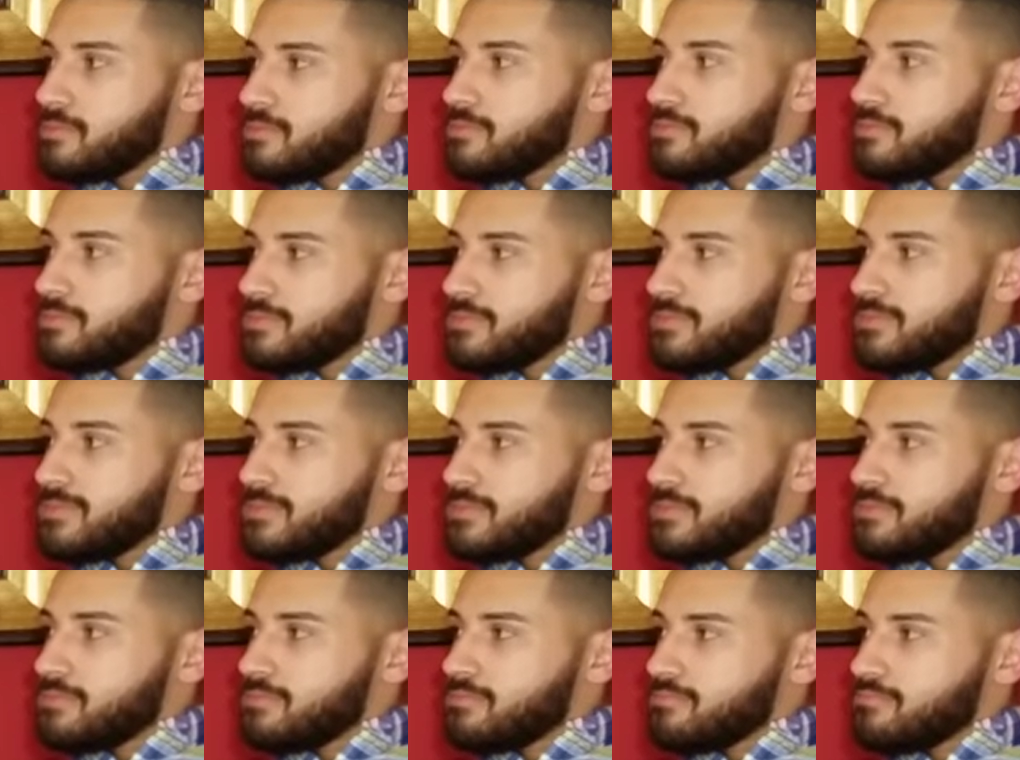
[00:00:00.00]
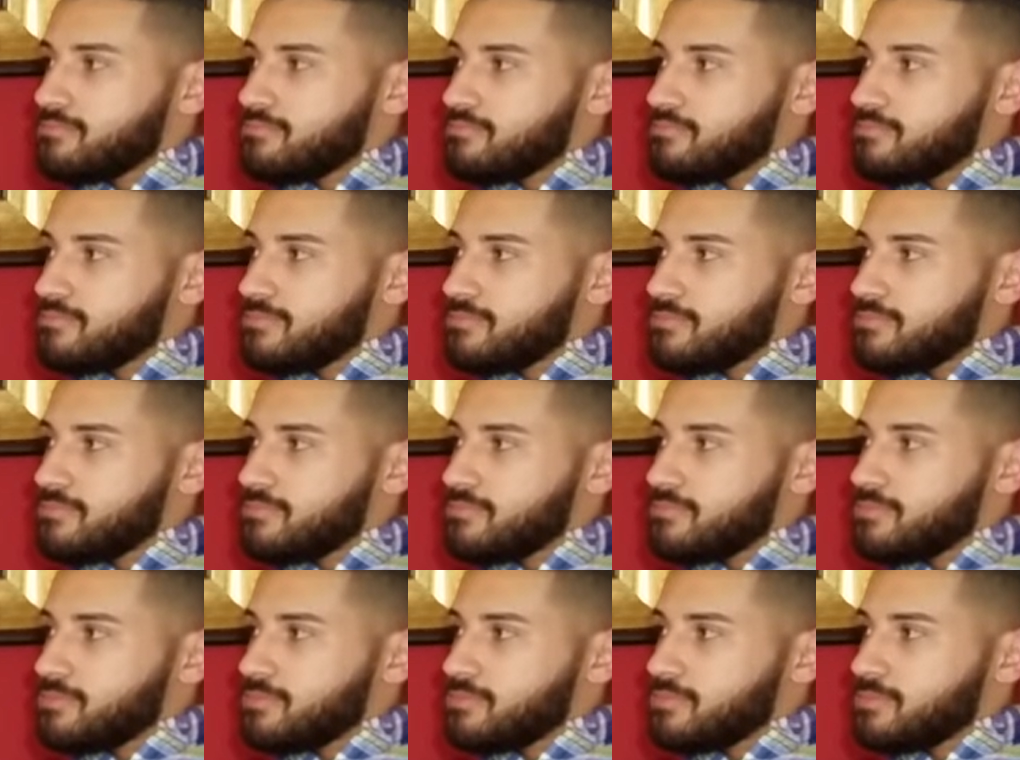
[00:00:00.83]

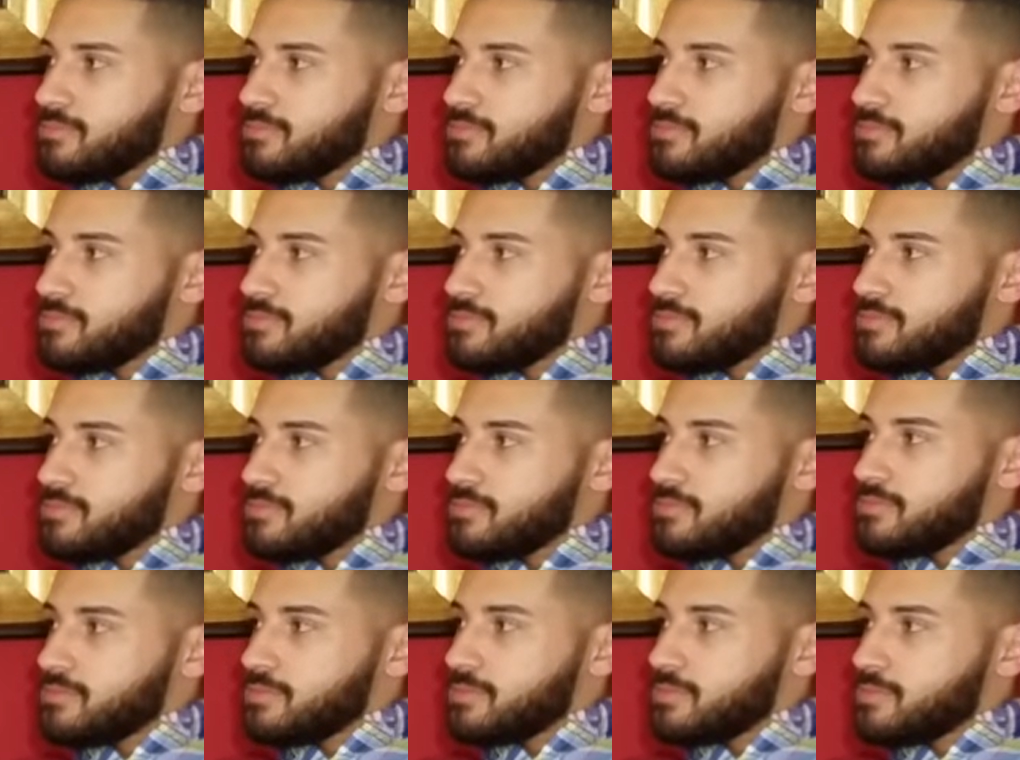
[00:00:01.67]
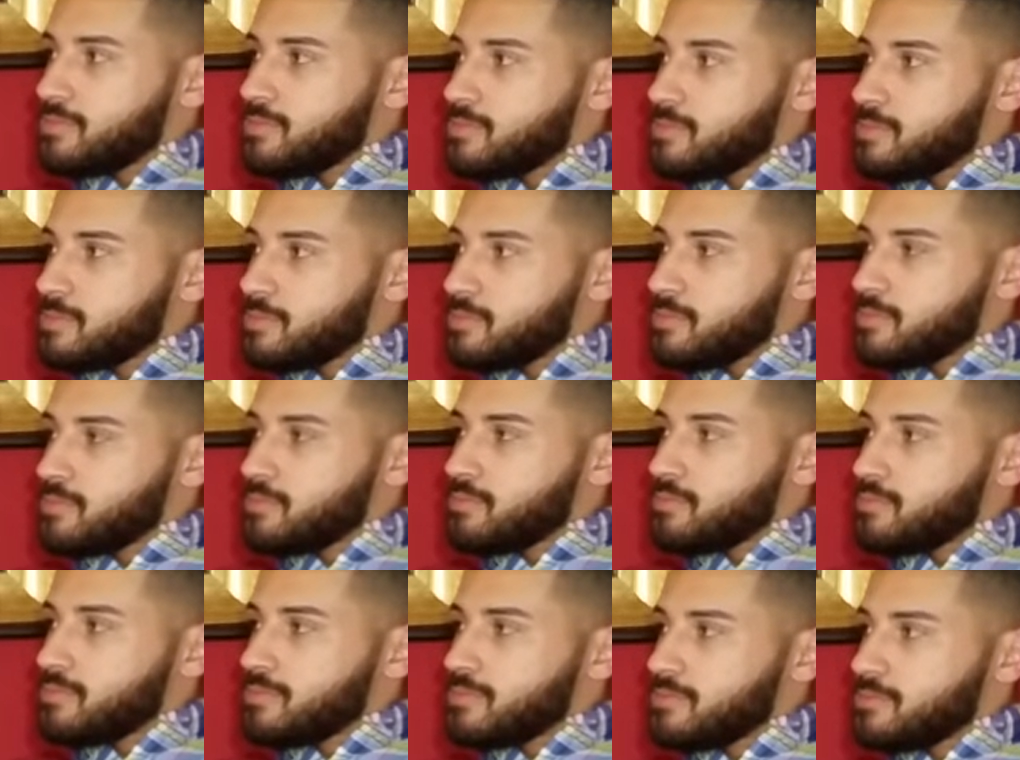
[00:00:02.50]

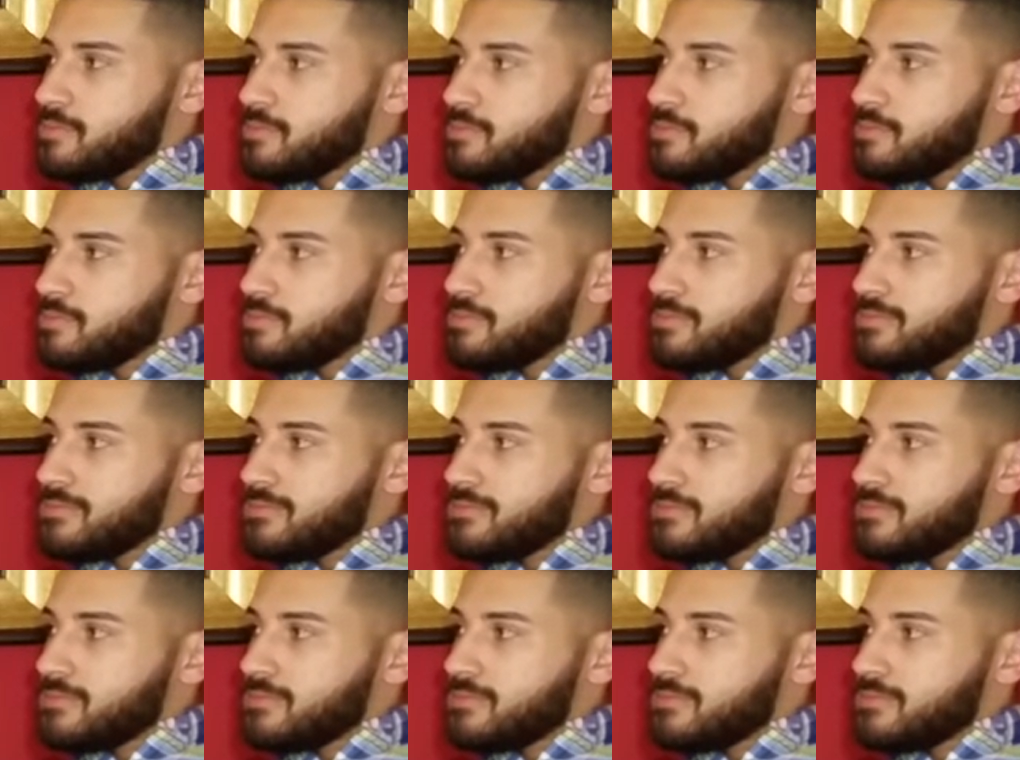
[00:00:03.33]
[no speech]